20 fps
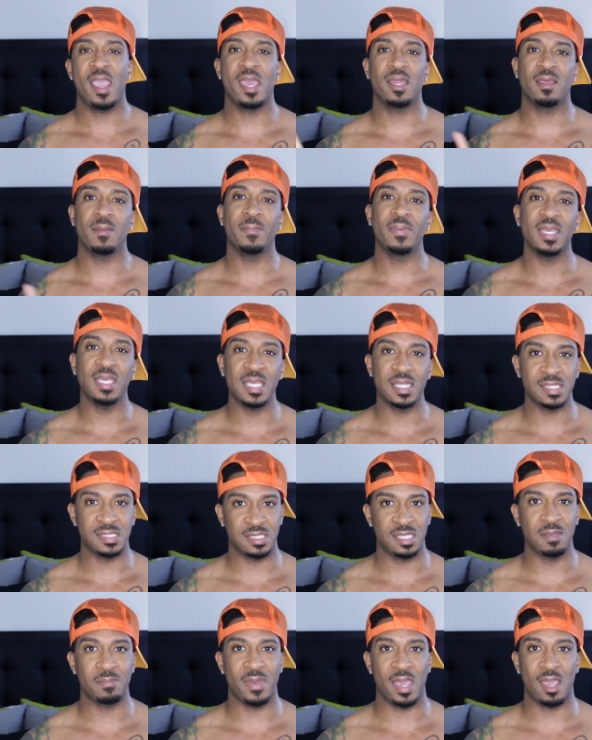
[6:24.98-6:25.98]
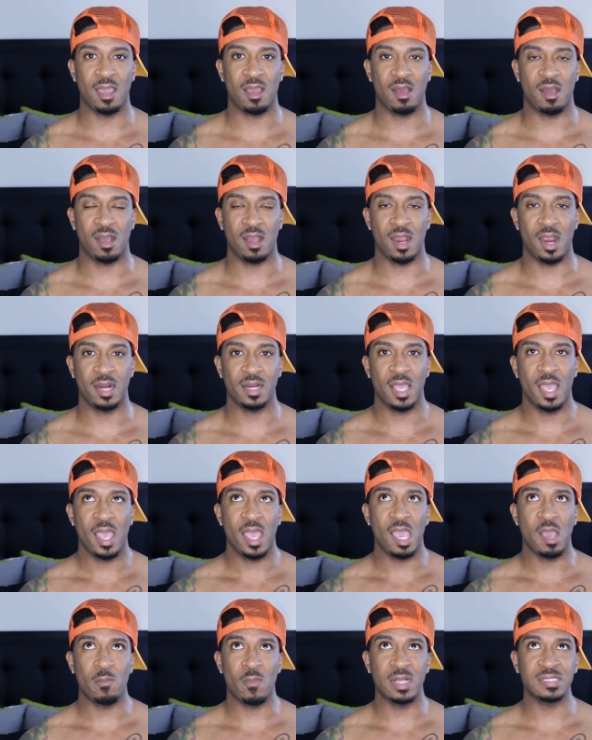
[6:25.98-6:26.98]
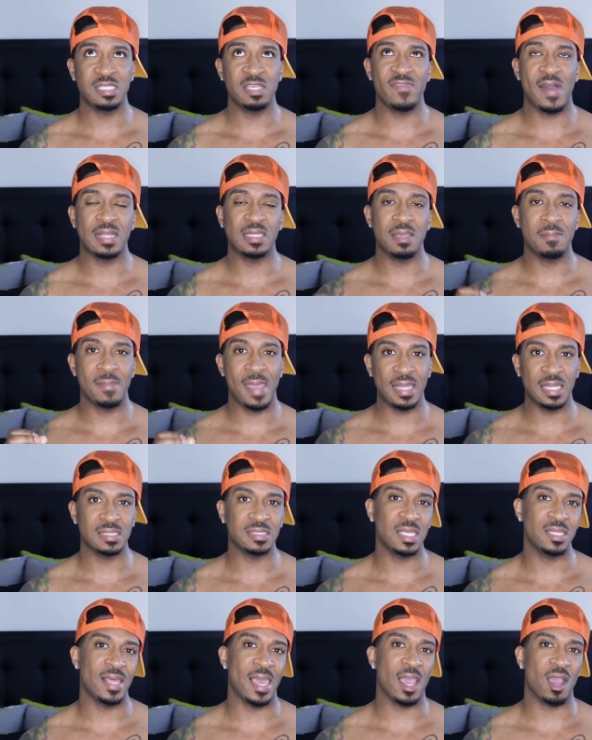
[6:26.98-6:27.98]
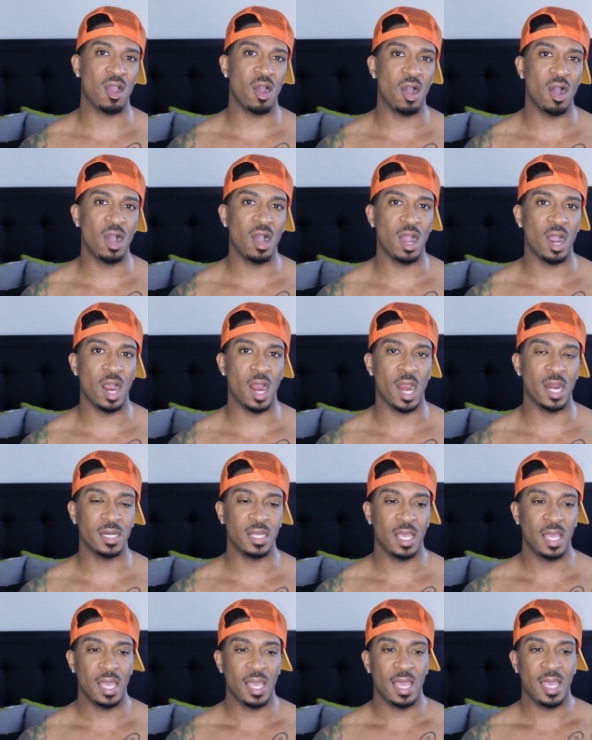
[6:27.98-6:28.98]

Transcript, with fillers: and a PNC bank card. And once he finally made it to that card,